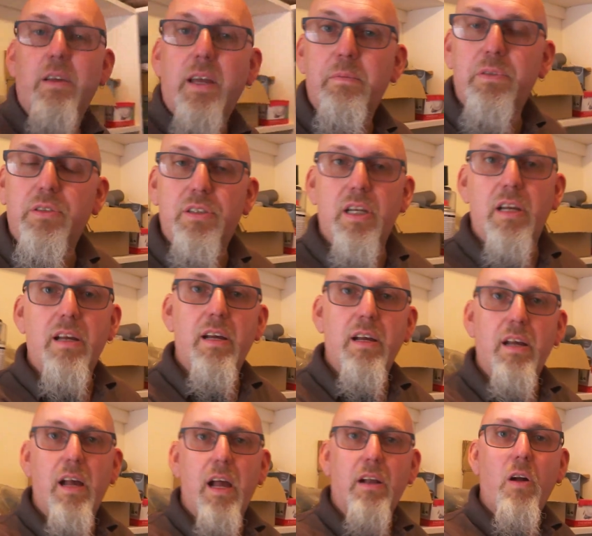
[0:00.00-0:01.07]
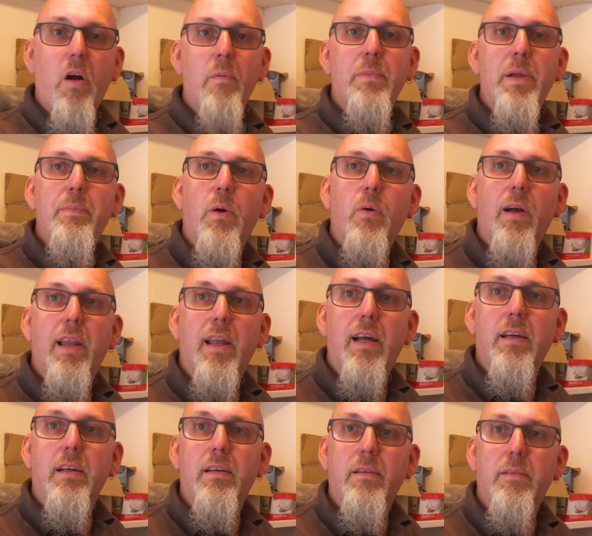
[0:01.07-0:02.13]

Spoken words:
It was a combi boiler,